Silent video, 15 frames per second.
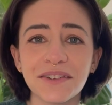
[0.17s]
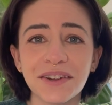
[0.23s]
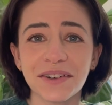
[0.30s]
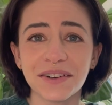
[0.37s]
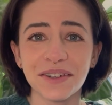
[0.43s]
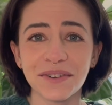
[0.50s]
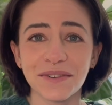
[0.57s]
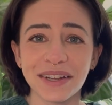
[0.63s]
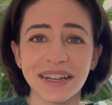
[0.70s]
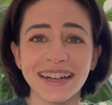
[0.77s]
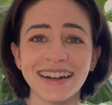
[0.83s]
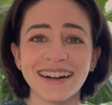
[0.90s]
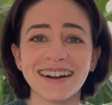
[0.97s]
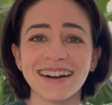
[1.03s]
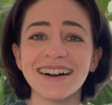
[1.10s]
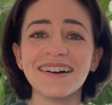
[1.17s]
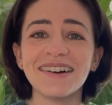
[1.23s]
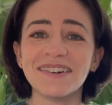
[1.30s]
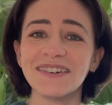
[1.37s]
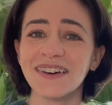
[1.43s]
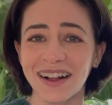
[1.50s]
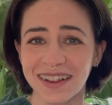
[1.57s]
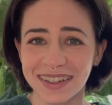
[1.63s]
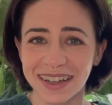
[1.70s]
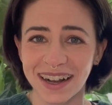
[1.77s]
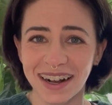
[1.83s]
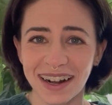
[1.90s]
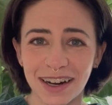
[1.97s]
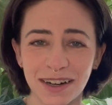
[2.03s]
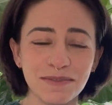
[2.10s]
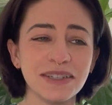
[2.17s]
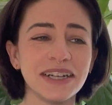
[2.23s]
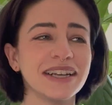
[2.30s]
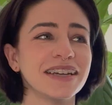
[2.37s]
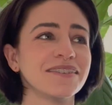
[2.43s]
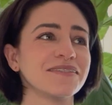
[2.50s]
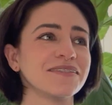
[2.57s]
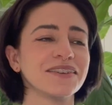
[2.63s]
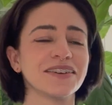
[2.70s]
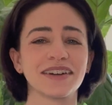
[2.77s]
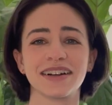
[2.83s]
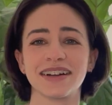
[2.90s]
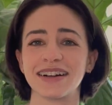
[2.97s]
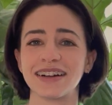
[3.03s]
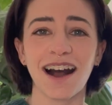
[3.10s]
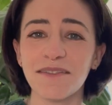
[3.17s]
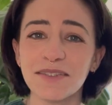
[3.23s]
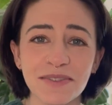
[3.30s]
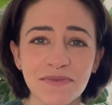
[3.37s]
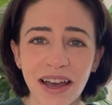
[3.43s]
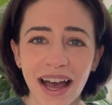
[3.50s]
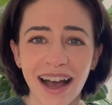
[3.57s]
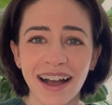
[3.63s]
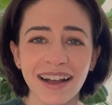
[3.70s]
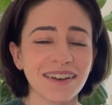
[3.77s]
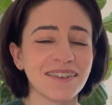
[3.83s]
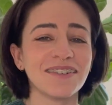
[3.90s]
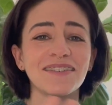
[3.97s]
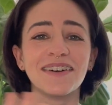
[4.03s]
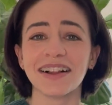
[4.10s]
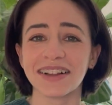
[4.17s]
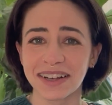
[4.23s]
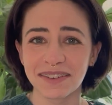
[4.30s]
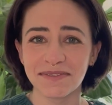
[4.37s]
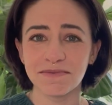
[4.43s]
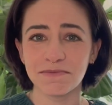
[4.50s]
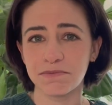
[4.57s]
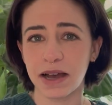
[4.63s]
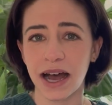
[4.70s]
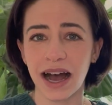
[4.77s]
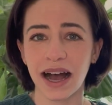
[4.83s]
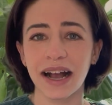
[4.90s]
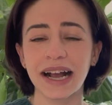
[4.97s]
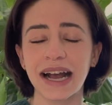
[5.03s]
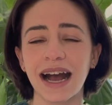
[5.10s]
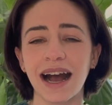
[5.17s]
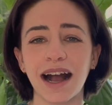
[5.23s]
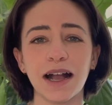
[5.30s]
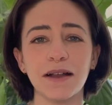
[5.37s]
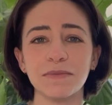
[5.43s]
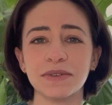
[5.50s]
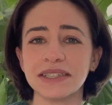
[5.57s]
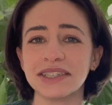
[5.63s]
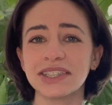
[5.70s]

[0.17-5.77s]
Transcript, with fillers: you're new here, welcome. If you're coming back, welcome back. I'm